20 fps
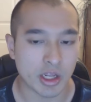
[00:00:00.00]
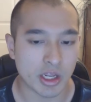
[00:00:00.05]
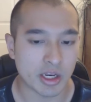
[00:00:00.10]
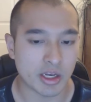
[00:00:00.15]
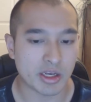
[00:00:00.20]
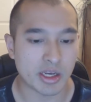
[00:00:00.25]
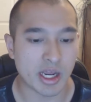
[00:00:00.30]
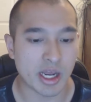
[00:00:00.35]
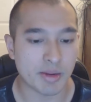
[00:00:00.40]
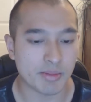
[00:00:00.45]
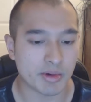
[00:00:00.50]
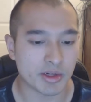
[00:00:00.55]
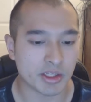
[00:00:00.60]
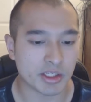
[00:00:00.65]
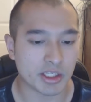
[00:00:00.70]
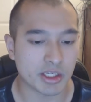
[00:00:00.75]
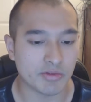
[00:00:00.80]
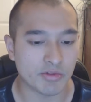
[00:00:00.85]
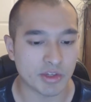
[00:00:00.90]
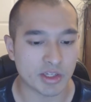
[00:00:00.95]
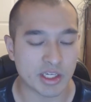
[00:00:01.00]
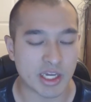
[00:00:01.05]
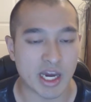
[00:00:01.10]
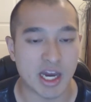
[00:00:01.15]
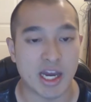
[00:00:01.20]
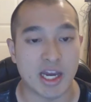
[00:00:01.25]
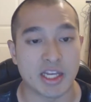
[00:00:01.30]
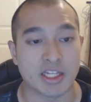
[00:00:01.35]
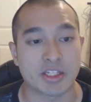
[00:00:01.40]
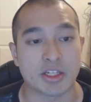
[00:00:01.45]
And I'm going to give you
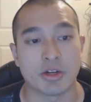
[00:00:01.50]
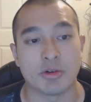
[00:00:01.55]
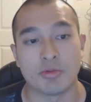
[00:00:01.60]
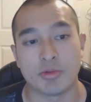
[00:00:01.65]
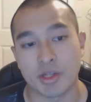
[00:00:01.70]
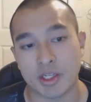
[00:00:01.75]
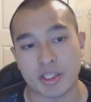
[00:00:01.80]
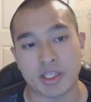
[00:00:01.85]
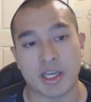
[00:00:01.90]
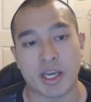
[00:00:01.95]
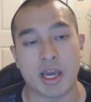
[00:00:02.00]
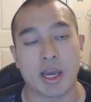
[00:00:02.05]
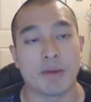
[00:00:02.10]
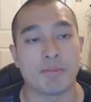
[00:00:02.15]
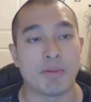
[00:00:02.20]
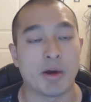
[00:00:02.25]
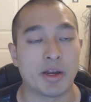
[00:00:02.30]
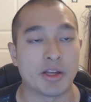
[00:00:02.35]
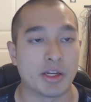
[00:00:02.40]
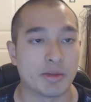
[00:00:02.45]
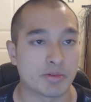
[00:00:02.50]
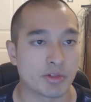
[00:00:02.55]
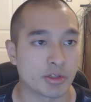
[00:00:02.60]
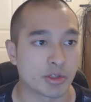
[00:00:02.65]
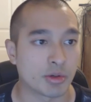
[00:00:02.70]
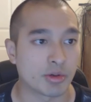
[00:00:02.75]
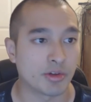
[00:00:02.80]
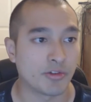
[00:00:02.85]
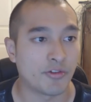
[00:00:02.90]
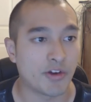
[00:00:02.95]
guys a recap on
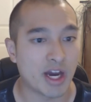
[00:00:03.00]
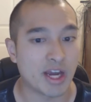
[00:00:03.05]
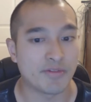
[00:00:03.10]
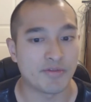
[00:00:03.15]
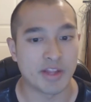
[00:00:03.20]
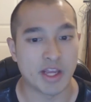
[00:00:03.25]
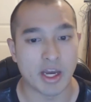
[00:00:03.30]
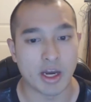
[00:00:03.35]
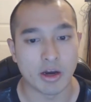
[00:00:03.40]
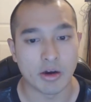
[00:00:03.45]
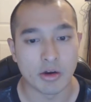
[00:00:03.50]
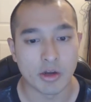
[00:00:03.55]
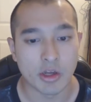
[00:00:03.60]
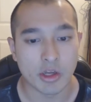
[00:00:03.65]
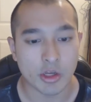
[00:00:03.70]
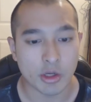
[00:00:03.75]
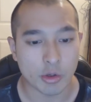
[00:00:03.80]
episode 25 now.